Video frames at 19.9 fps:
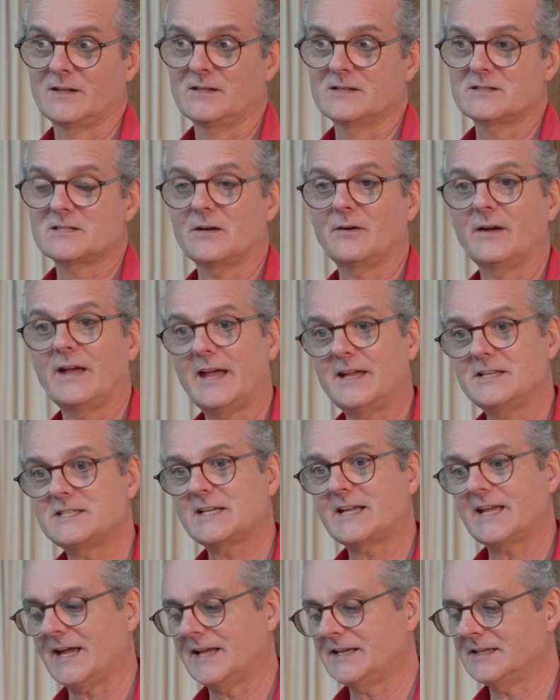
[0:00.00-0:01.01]
So
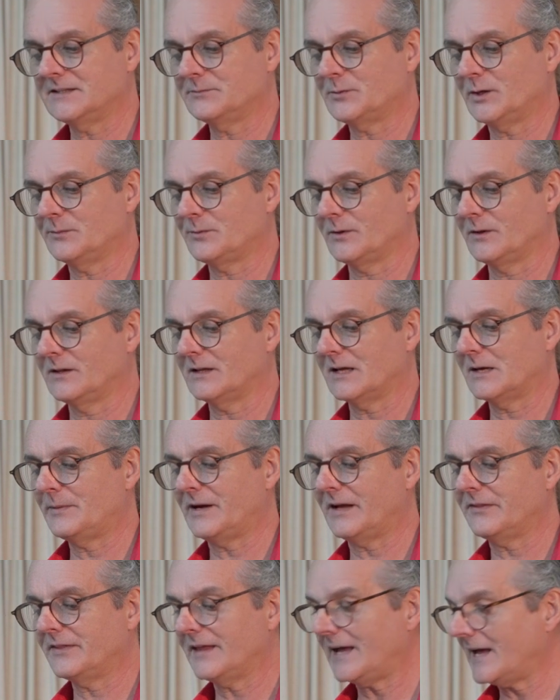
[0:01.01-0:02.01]
educating people
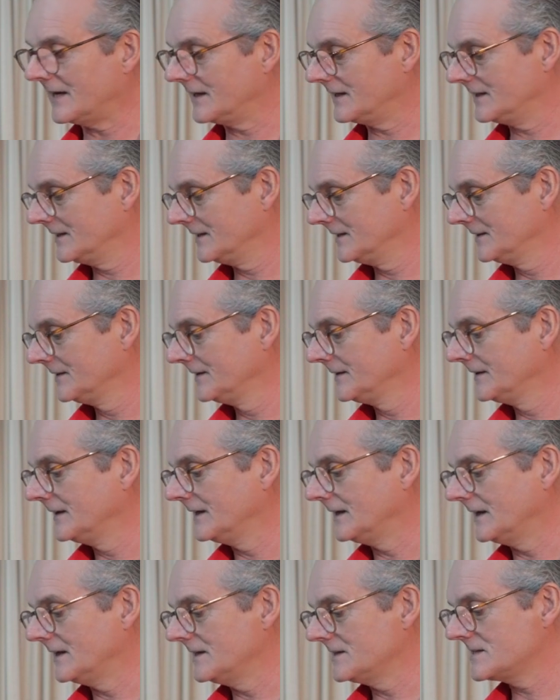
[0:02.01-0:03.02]
about that
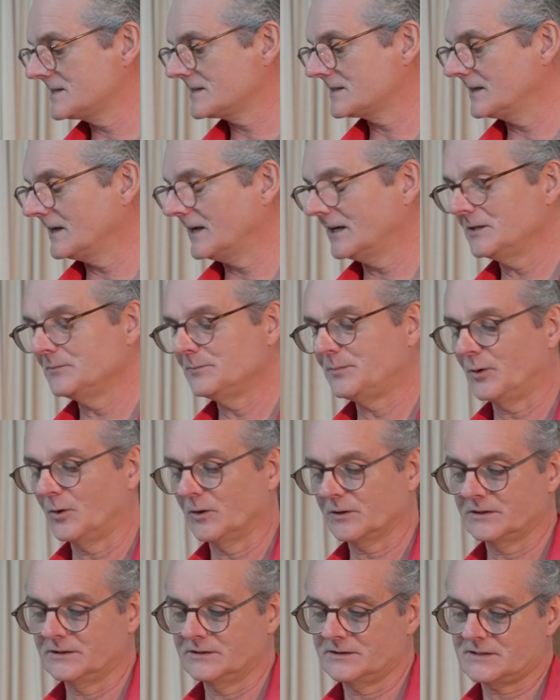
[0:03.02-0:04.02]
is an
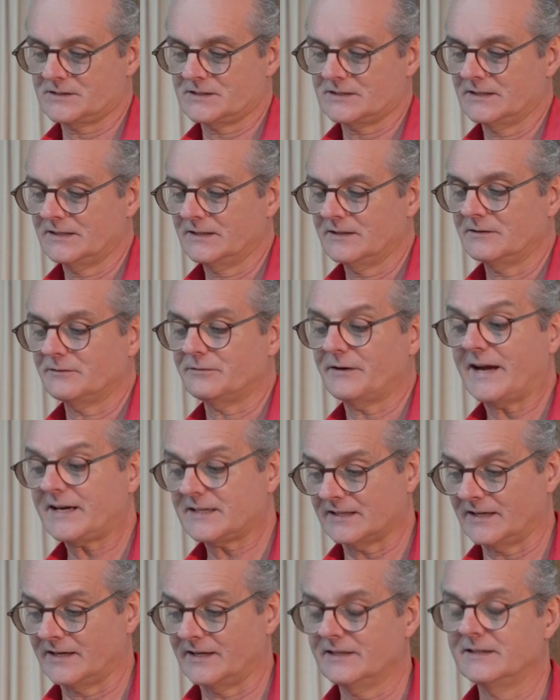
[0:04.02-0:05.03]
important
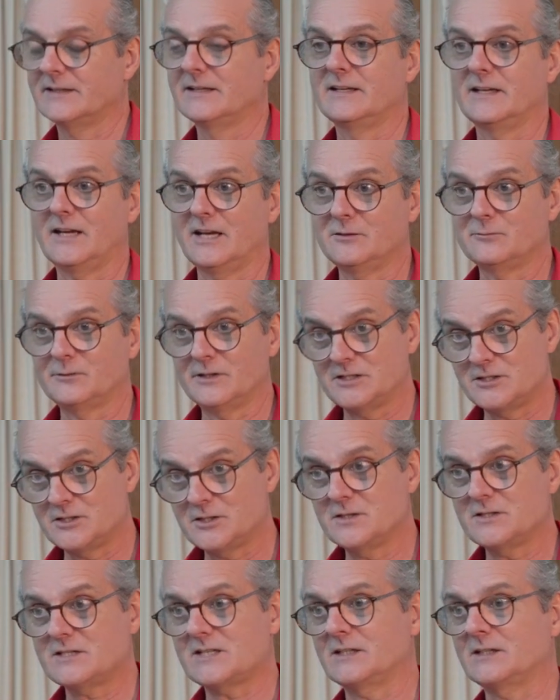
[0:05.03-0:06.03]
factor in
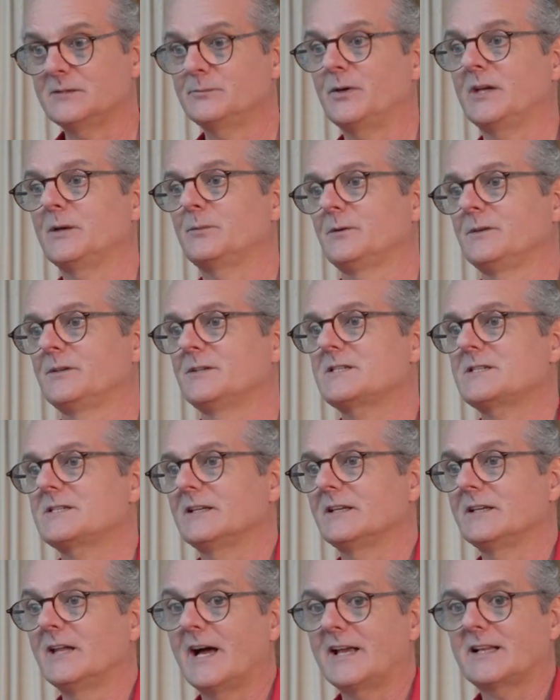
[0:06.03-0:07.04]
reducing people's
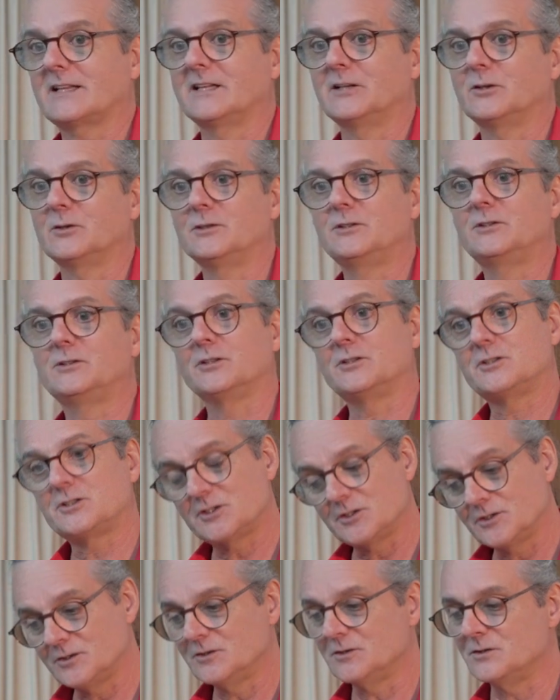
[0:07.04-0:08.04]
likelihood to
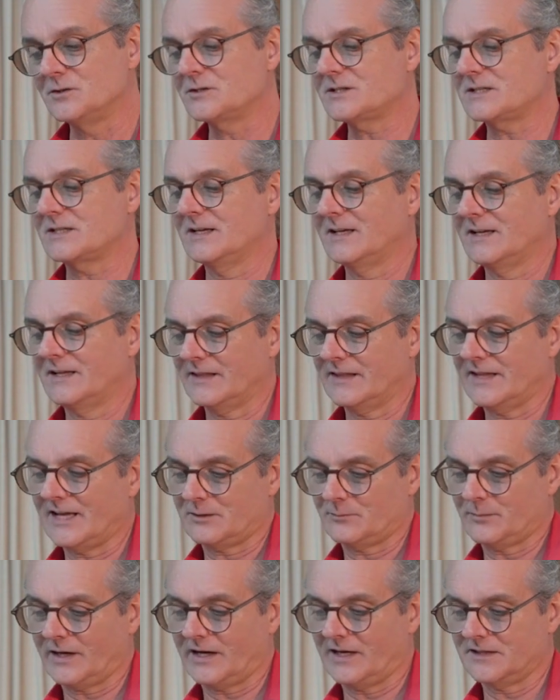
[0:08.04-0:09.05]
choose
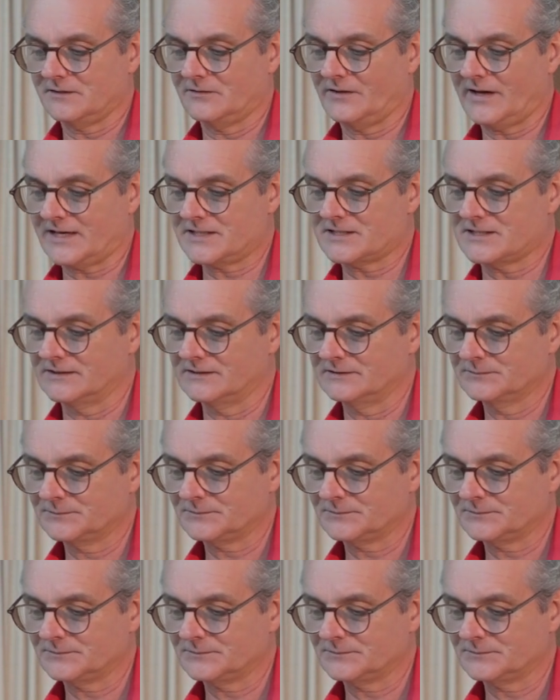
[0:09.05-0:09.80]
that path of action.